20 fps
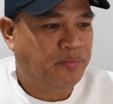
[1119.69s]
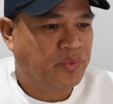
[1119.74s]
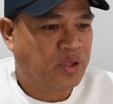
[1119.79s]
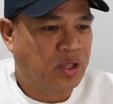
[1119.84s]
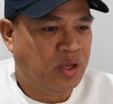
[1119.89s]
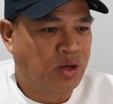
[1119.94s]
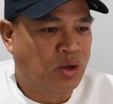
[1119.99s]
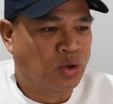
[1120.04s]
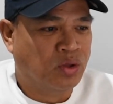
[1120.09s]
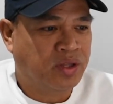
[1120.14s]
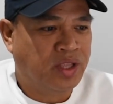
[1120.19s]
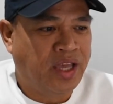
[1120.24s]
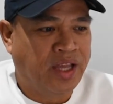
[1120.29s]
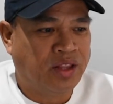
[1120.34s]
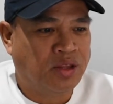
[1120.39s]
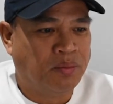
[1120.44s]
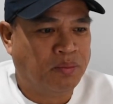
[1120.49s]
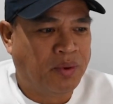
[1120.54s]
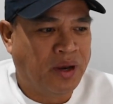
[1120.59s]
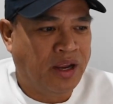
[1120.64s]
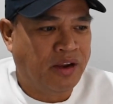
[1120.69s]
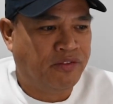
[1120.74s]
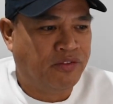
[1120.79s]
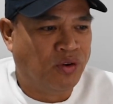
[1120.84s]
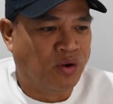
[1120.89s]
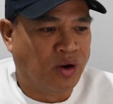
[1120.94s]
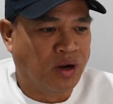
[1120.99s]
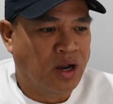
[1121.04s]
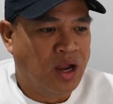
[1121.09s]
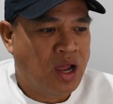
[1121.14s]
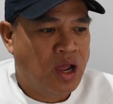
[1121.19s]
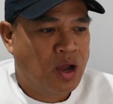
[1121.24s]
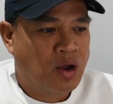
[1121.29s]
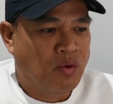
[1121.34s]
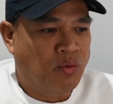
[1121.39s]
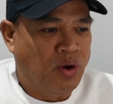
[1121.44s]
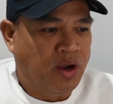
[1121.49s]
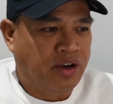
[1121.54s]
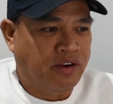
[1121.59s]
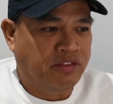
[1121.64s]
you don't get to play for
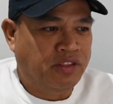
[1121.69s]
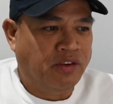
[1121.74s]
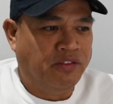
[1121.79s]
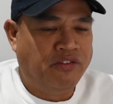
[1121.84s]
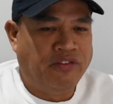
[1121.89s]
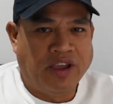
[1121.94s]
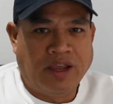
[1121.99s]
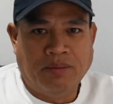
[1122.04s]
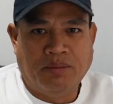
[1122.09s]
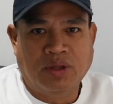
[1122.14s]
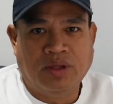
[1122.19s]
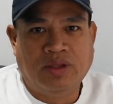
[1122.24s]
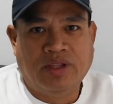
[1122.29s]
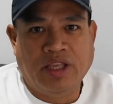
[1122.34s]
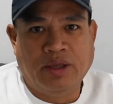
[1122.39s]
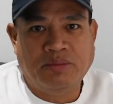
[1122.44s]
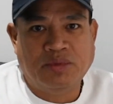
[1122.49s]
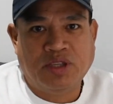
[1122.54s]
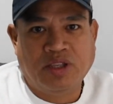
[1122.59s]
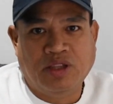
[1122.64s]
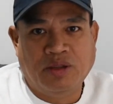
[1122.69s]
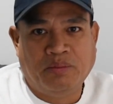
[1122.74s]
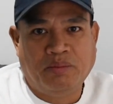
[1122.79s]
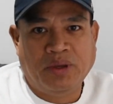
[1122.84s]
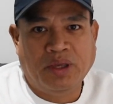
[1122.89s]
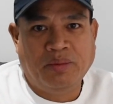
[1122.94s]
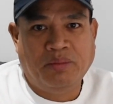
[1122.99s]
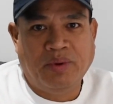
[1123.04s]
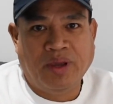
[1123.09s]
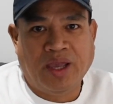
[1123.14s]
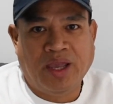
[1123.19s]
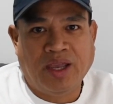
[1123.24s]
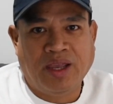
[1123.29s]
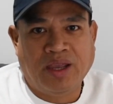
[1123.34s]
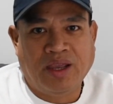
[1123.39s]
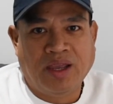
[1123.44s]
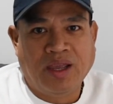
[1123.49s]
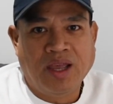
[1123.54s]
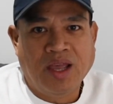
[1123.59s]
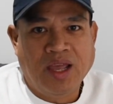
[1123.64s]
one of the fabled teams in the
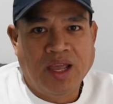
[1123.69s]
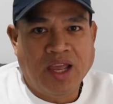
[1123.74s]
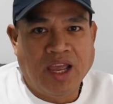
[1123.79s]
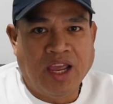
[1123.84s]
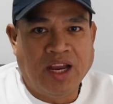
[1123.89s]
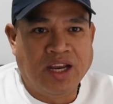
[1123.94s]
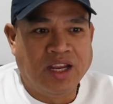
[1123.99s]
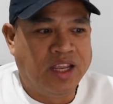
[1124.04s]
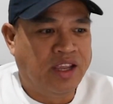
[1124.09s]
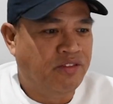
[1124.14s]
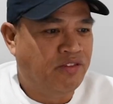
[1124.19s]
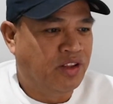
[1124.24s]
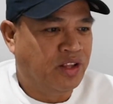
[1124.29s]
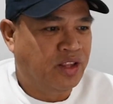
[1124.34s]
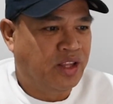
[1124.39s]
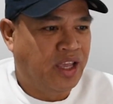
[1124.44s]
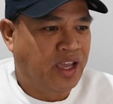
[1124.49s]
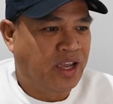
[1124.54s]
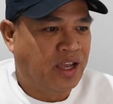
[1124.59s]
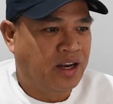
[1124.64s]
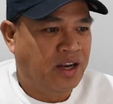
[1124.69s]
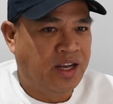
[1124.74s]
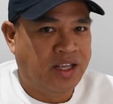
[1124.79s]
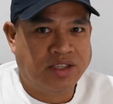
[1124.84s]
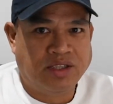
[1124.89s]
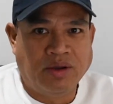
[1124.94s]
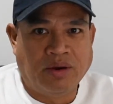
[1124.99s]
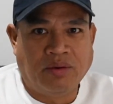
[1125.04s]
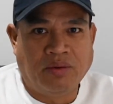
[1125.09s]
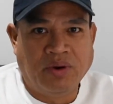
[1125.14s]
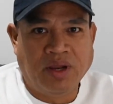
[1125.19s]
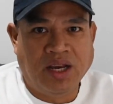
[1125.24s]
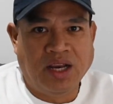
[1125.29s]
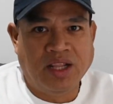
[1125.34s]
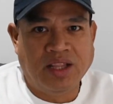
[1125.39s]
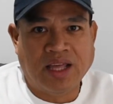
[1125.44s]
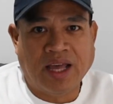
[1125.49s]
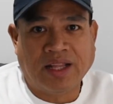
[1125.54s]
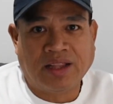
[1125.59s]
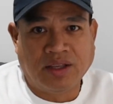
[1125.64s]
PBA any given day unless you're
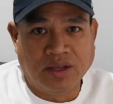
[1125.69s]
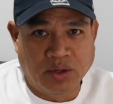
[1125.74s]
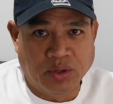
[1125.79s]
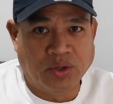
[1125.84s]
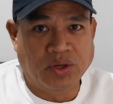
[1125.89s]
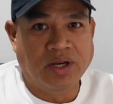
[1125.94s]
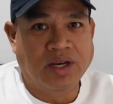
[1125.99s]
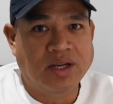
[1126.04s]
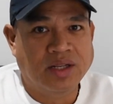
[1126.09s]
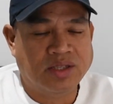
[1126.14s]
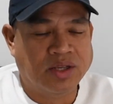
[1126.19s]
really that good.